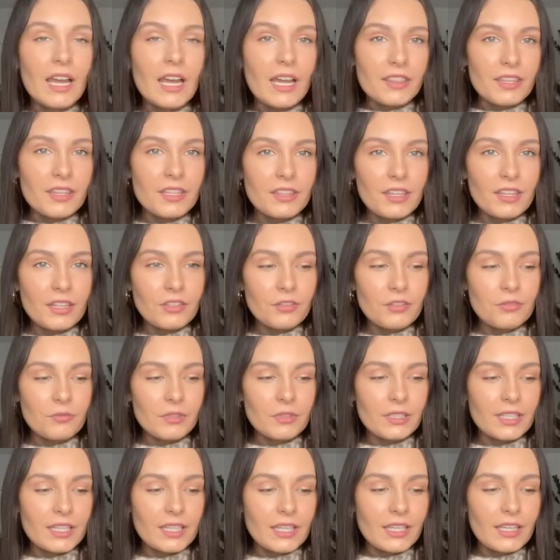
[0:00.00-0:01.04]
I think that they're
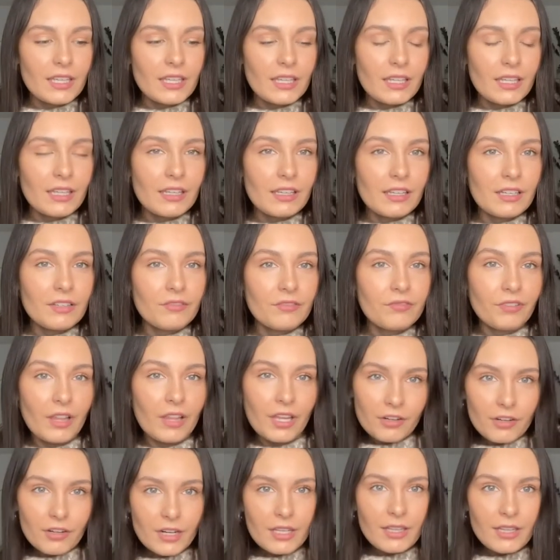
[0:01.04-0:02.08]
really
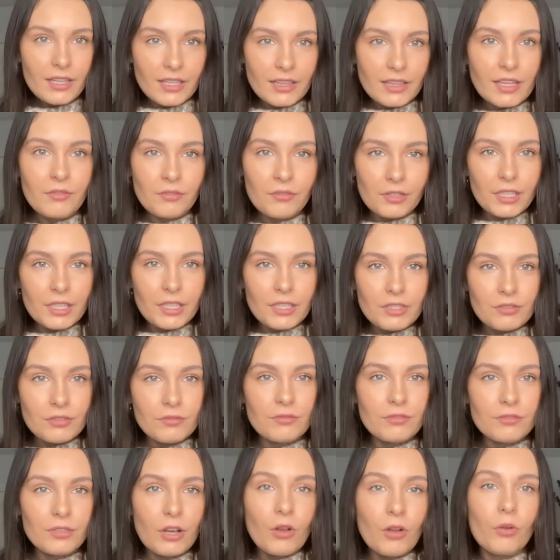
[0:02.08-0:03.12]
flattering, like they really
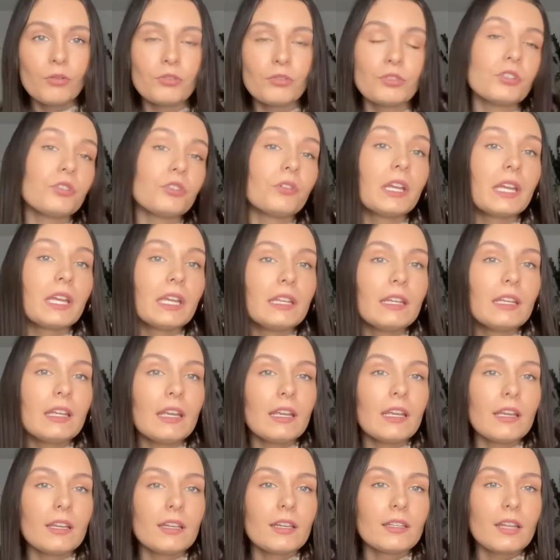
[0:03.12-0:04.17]
do hold you in,
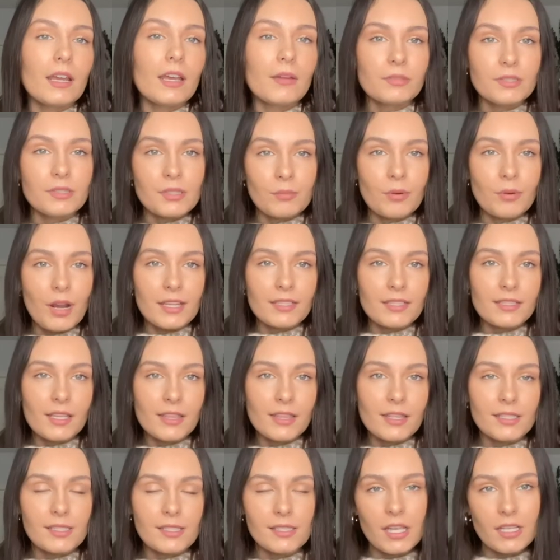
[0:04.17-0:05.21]
and I was surprised that
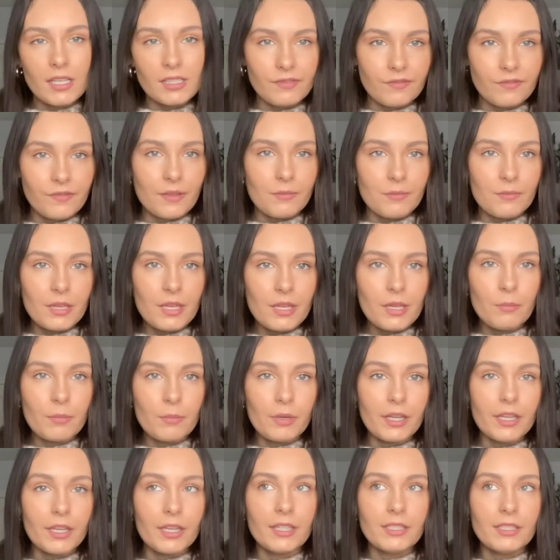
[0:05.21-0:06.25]
this size fit me,
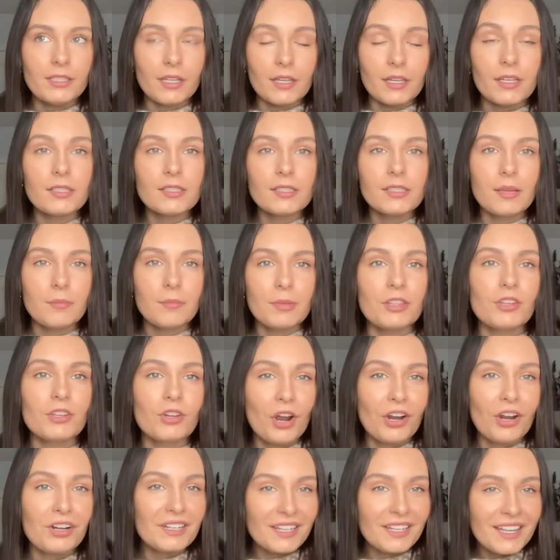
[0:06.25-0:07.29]
but it does. I mean, they're
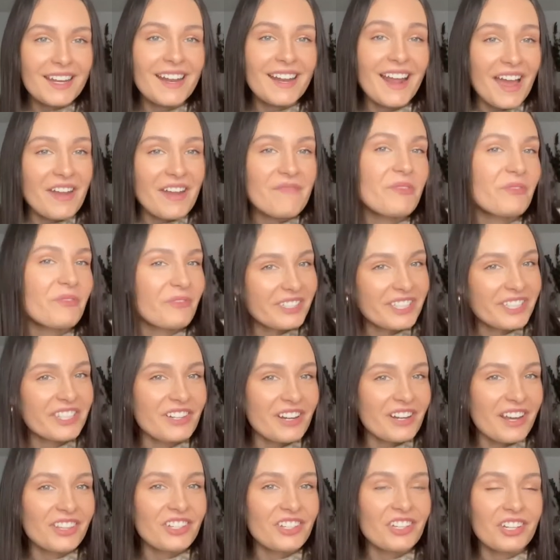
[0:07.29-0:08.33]
hard to get on, but once they're
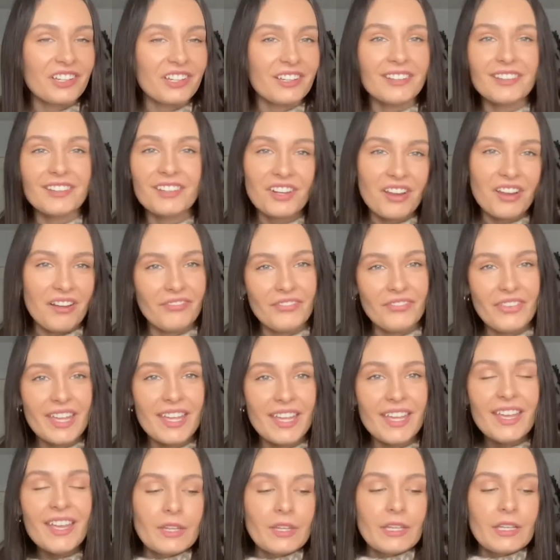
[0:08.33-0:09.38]
on, they're good, they're comfy.
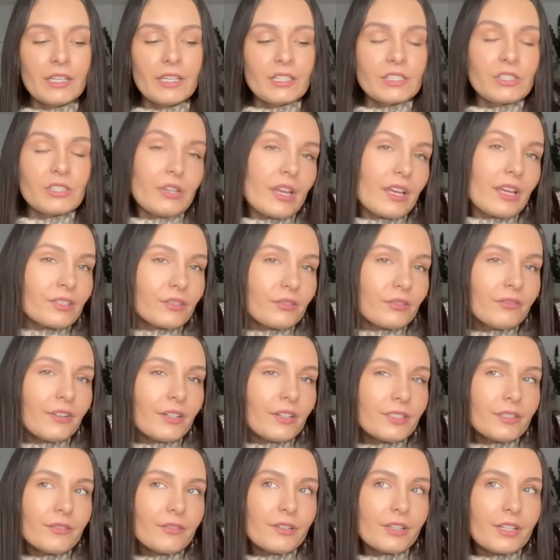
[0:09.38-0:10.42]
So yeah, so far
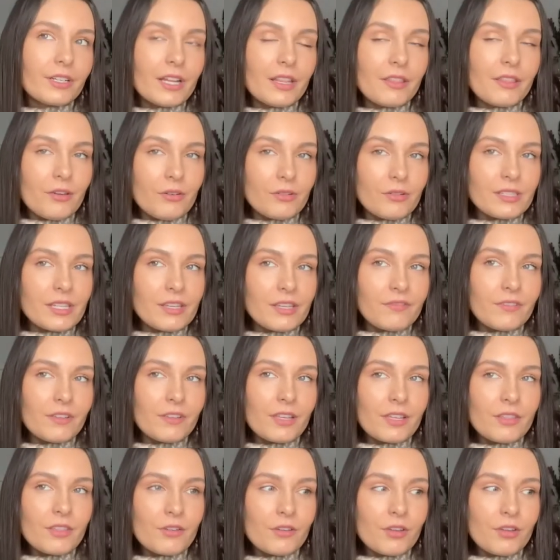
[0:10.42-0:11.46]
so good on those. They feel
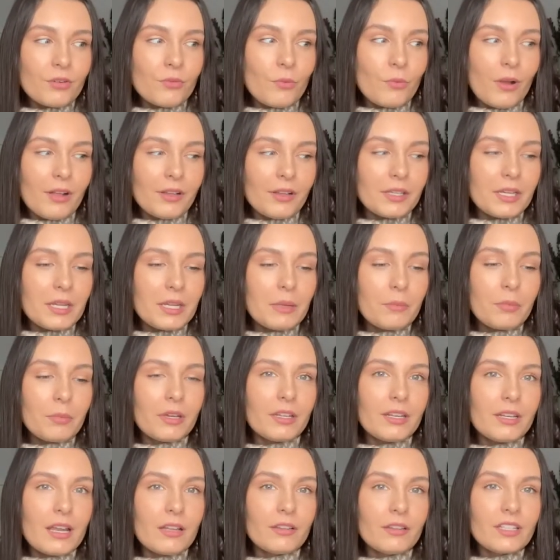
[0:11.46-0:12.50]
like they're good quality, but
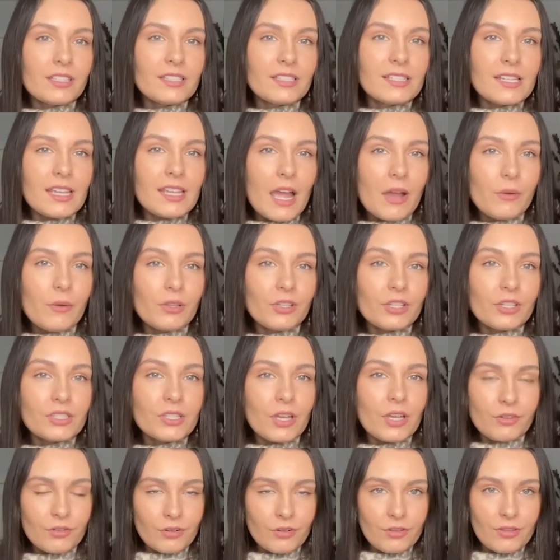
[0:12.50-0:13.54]
now let's see how it looks
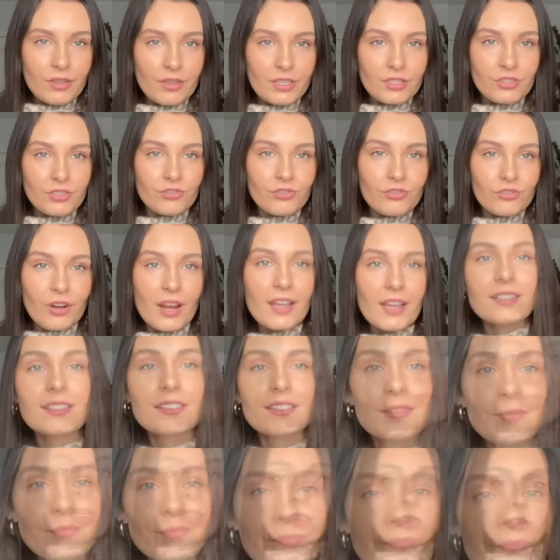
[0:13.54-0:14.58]
under this dress.
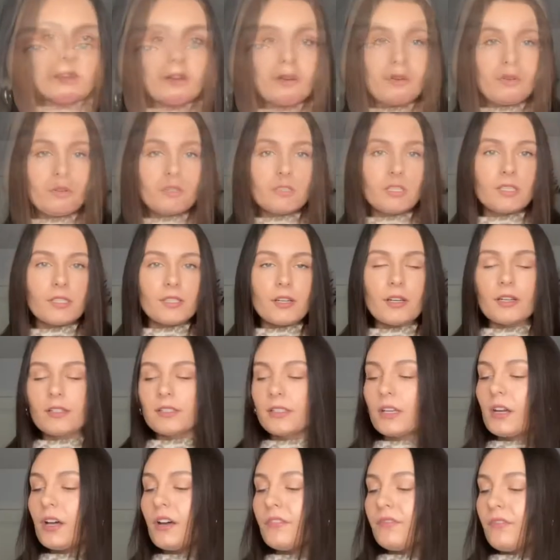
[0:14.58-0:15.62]
So to start us
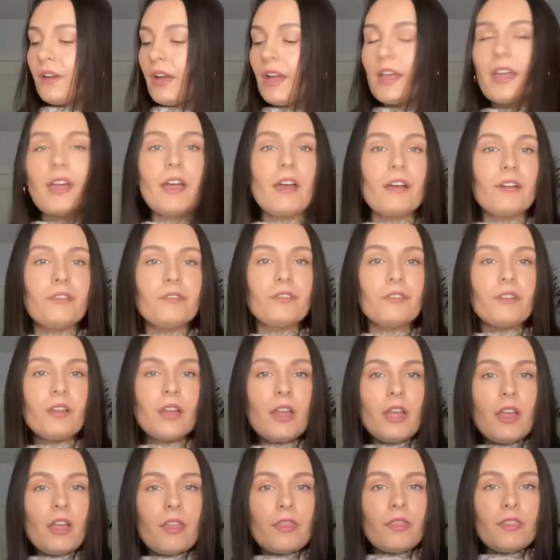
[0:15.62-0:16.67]
off, I have
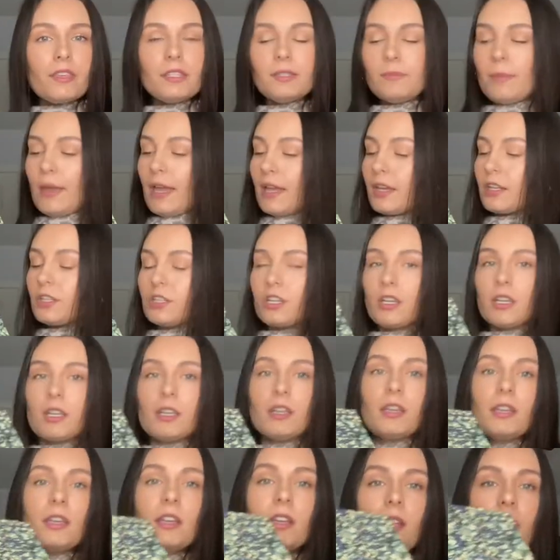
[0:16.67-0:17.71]
this
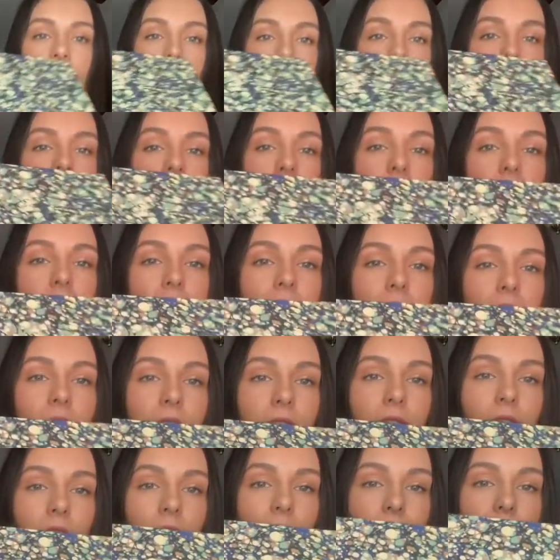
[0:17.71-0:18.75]
packaging. So they had the
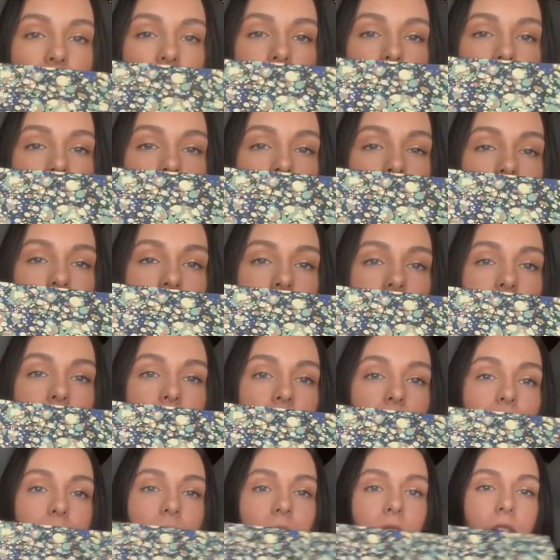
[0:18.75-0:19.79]
option of an
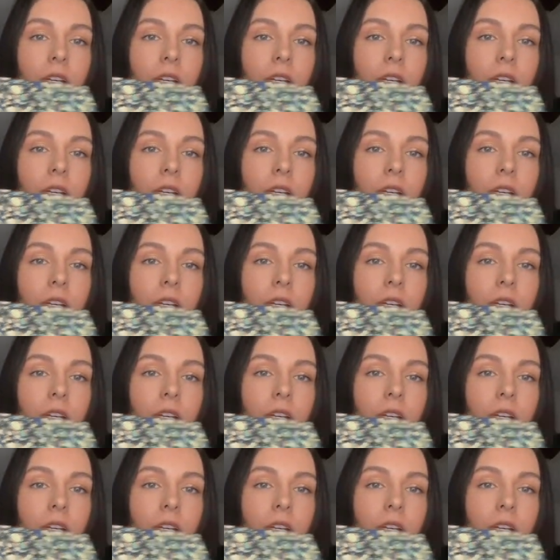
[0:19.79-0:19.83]
eco